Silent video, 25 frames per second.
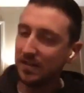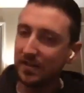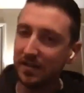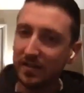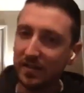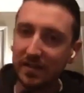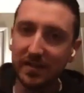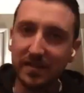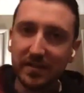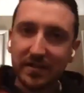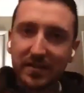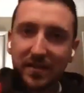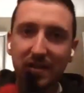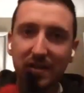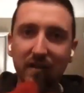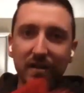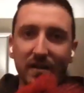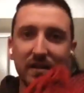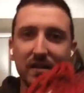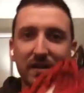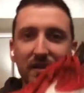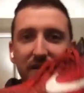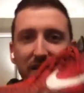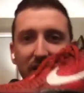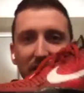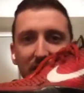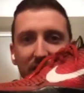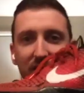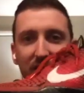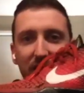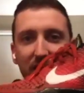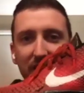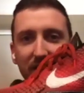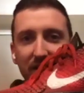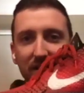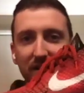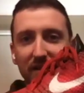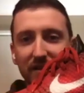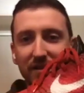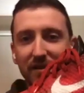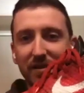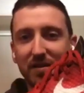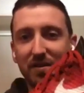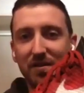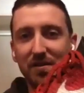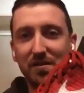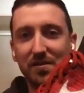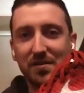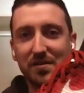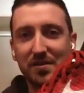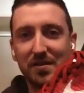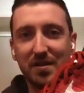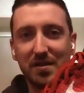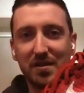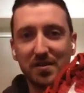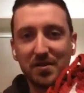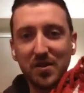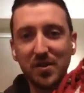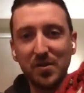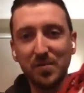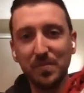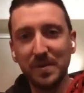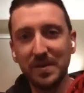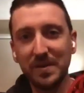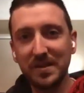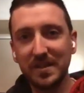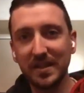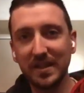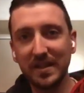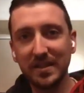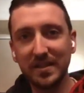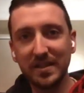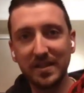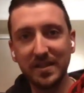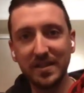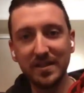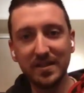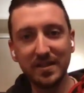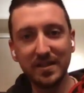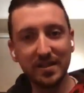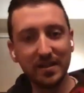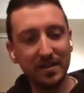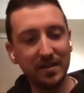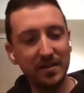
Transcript: These are All-Star Kobe 6s.